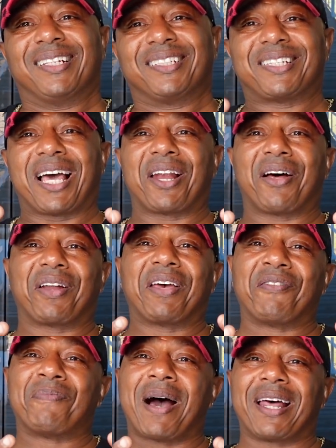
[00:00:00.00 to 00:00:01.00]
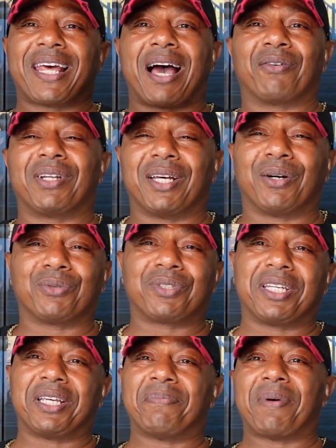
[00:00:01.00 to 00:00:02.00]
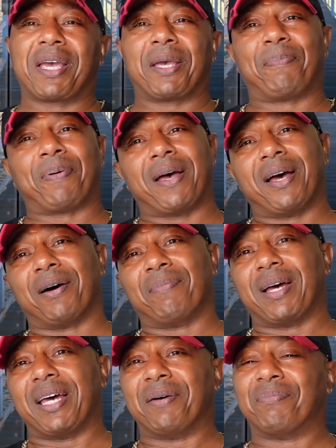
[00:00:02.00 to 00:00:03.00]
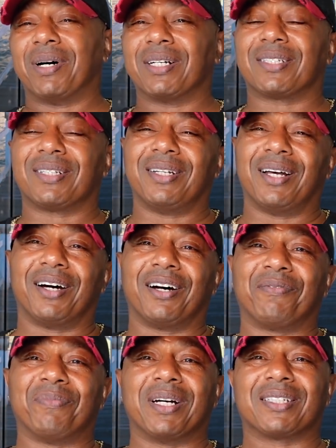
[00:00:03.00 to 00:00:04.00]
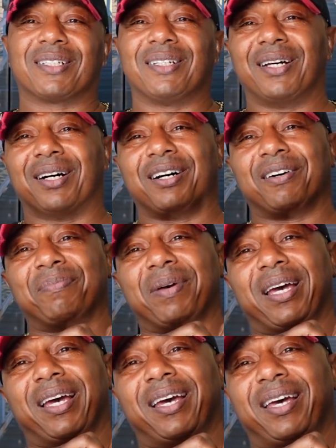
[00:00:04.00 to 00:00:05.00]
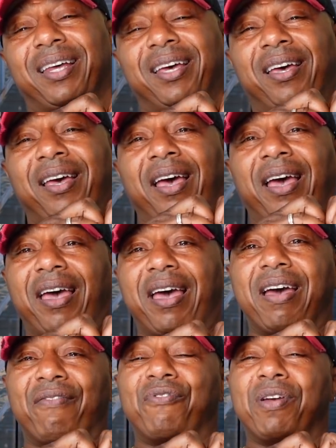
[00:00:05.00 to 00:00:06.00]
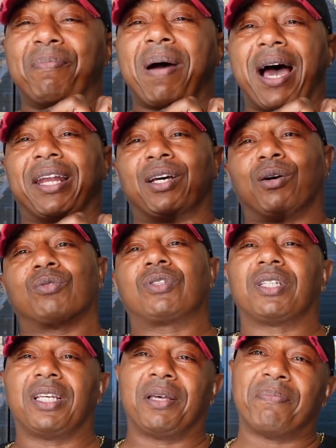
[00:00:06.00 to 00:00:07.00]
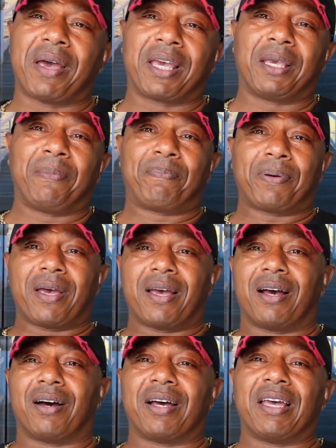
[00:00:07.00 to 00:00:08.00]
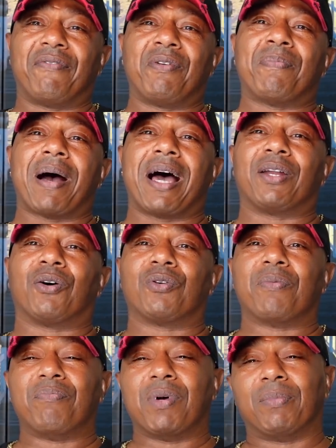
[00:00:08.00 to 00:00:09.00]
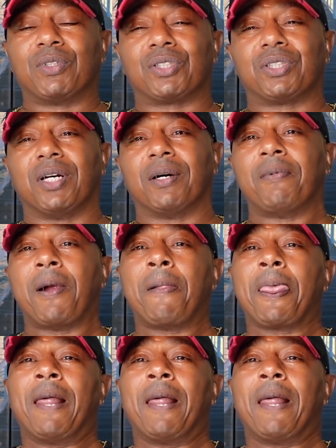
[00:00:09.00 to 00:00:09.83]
Shout out to everybody out there on Team Banky Pound, man. Much love, man. Everybody on Team Banky Pound, everybody on the membership,